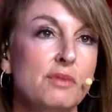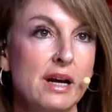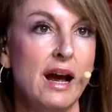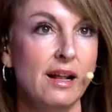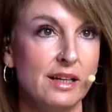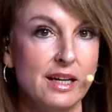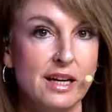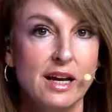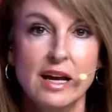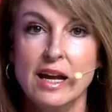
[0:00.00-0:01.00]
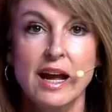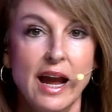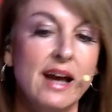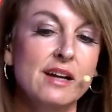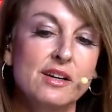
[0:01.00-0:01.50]
reality.
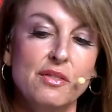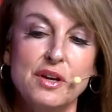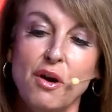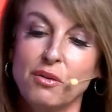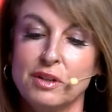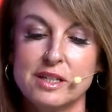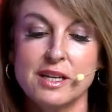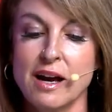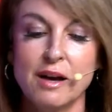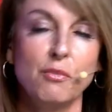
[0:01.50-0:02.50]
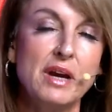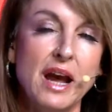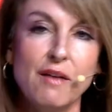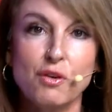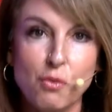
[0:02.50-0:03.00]
And the only time we
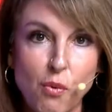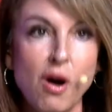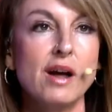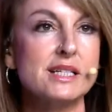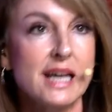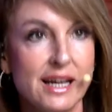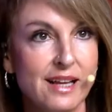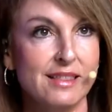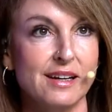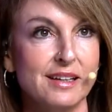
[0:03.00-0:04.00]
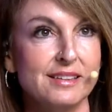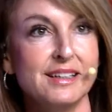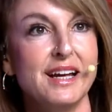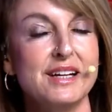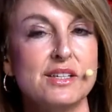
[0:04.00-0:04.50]
ever want anything
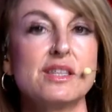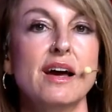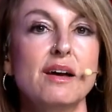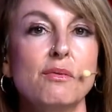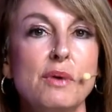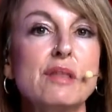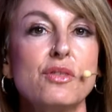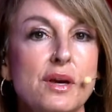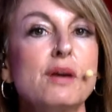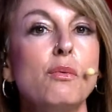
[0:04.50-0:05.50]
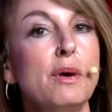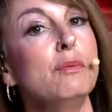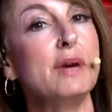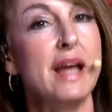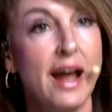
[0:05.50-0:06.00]
is that we think when
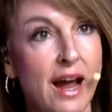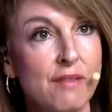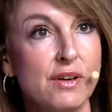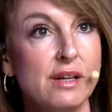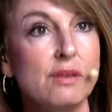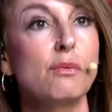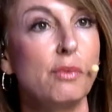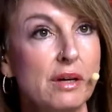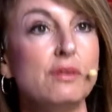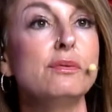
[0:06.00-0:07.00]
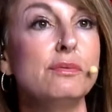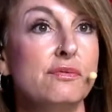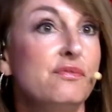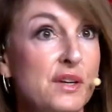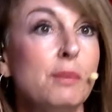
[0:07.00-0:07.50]
we have it, we'll
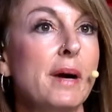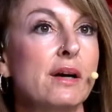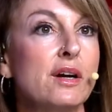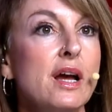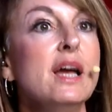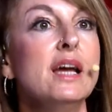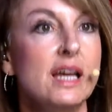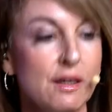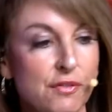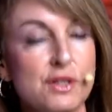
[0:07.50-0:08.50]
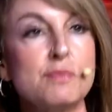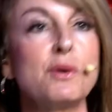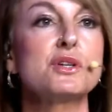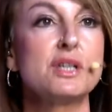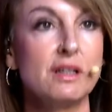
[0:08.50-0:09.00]
feel better. If this
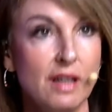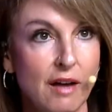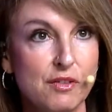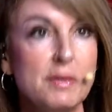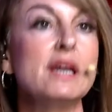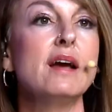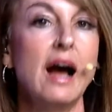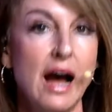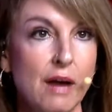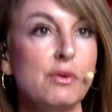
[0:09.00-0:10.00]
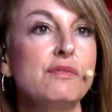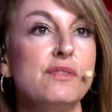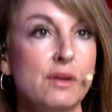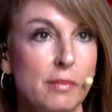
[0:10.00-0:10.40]
person loved me, I would feel